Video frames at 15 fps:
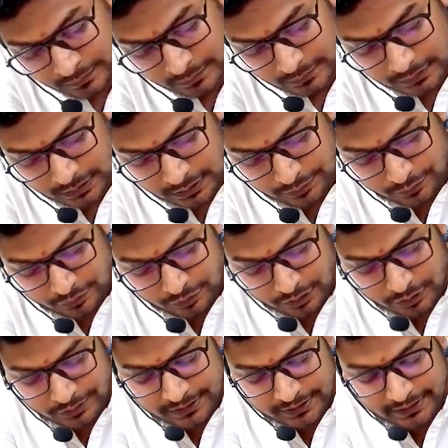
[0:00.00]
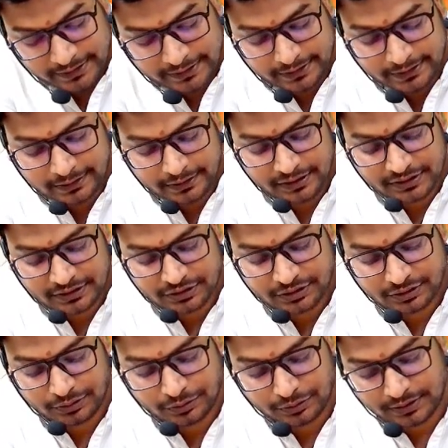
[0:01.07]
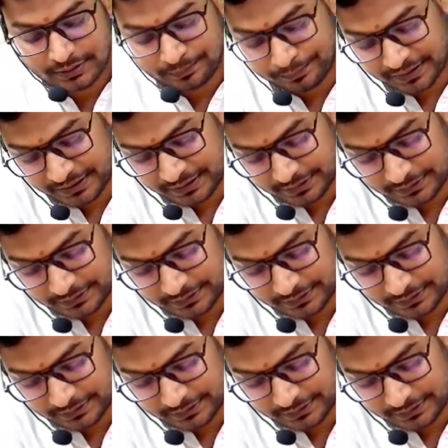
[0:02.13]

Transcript: Or if you want, you can write Introduction to Company.